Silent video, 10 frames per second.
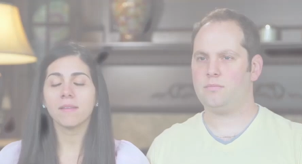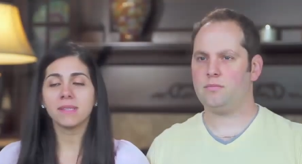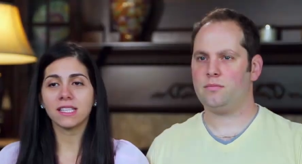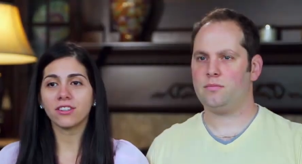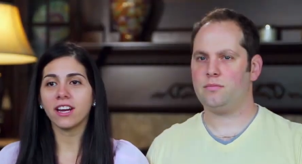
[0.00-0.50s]

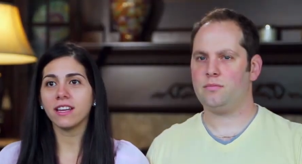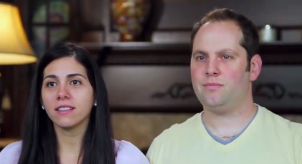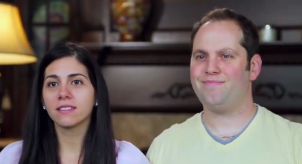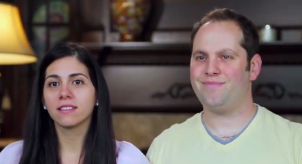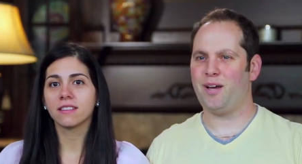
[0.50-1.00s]
Speaker 1: I'm
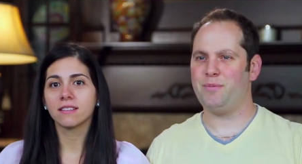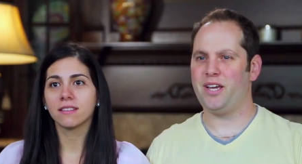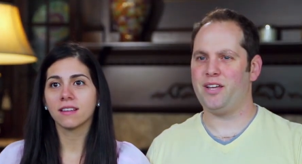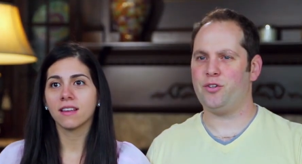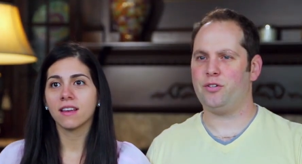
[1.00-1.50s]
Desiree.
Speaker 2: I'm
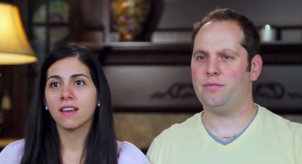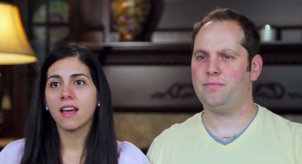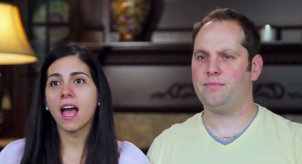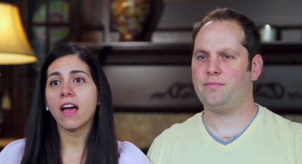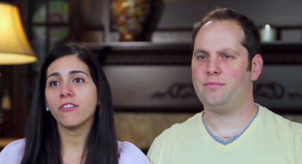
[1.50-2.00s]
Daniel.
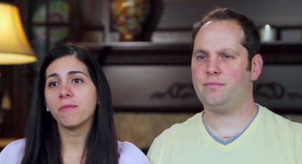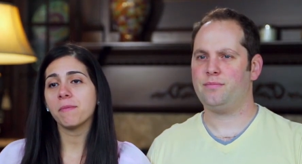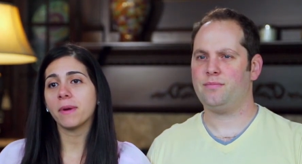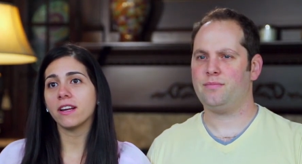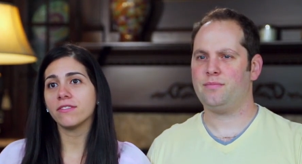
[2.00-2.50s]
Speaker 1: And
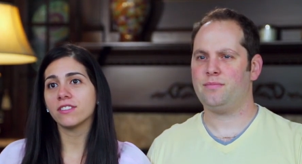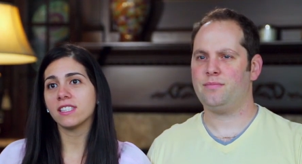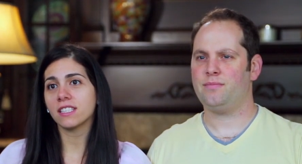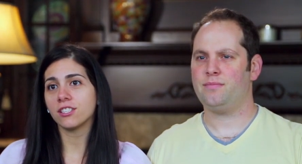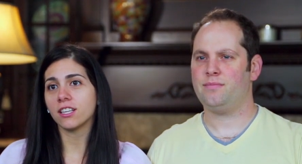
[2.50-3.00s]
we've been married
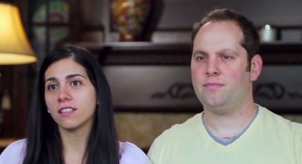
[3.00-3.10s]
for 6